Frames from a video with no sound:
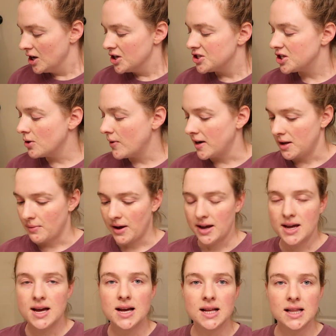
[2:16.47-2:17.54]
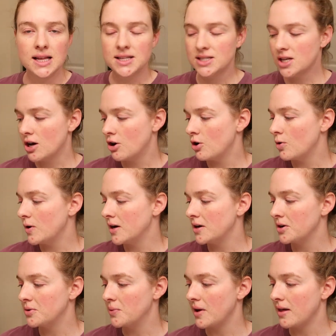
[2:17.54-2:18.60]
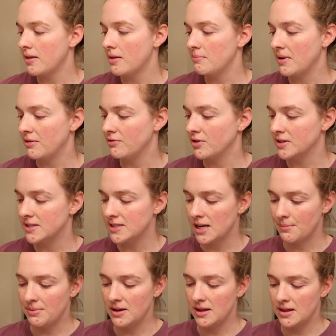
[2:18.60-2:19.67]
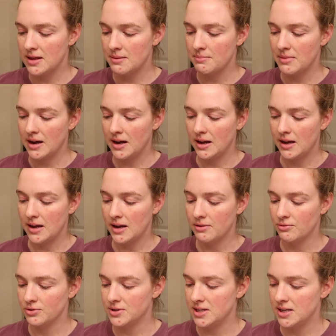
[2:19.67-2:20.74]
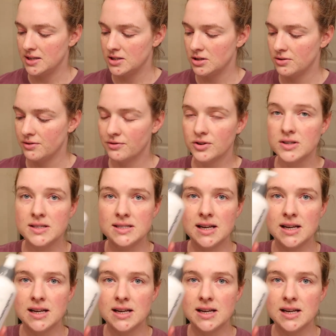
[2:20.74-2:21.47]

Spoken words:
So anyway, let's go with my first step in my routine. So the first